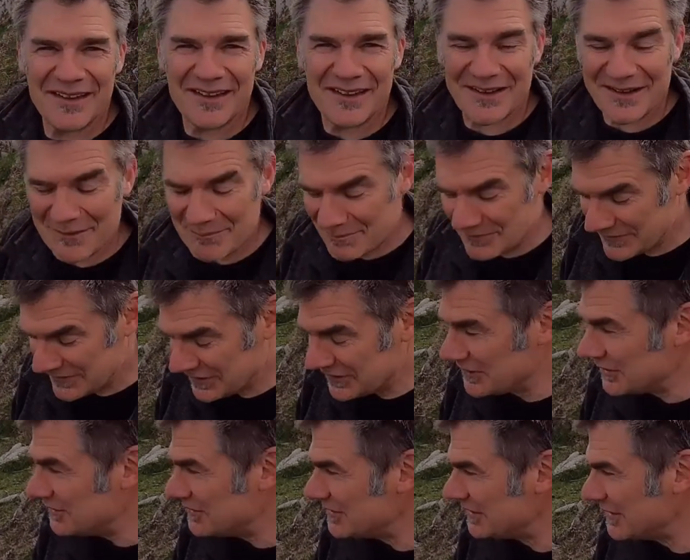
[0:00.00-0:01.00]
to
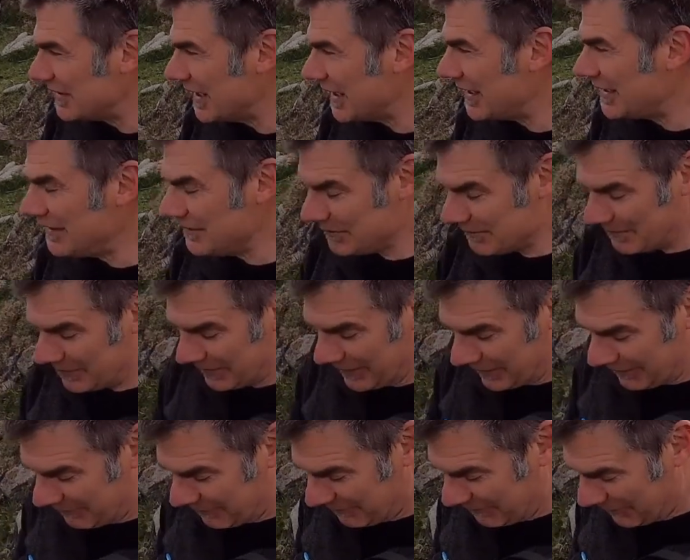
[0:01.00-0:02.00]
do today,
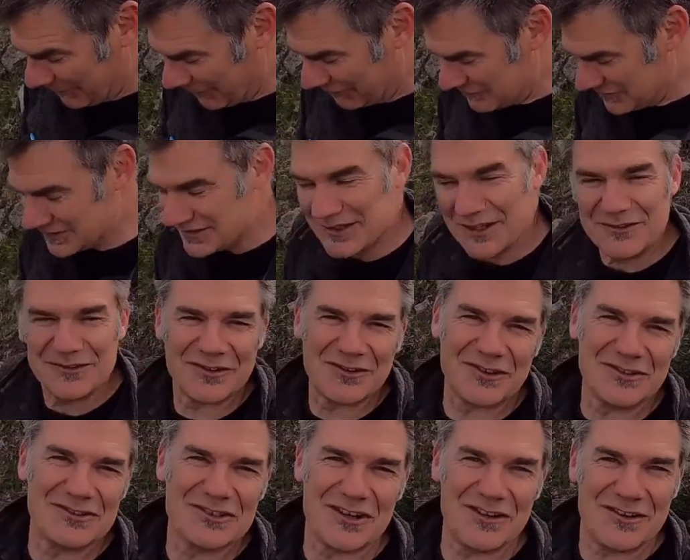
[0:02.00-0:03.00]
but what I've just noticed, I've got
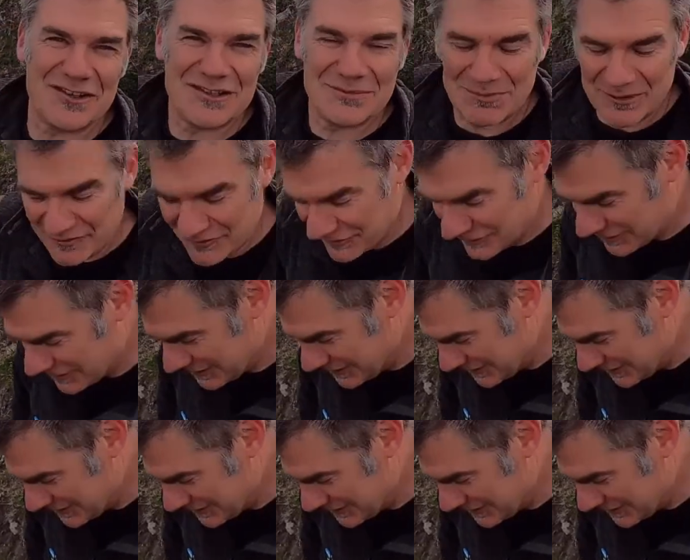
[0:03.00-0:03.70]
to show you this before I